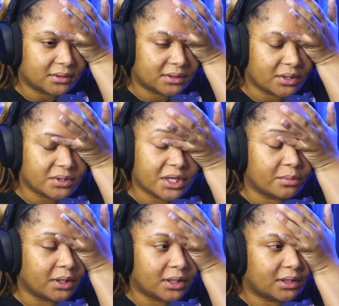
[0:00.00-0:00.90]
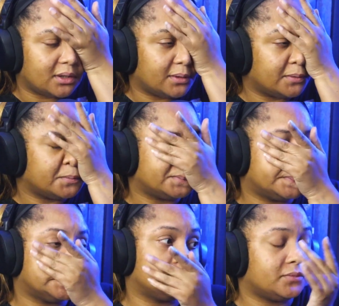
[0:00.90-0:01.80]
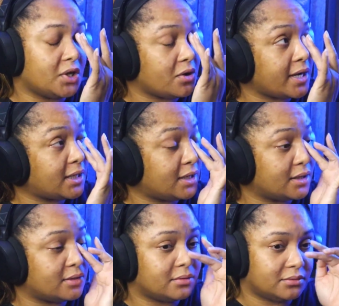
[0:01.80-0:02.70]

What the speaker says: Don't tell me. Yo, I can't.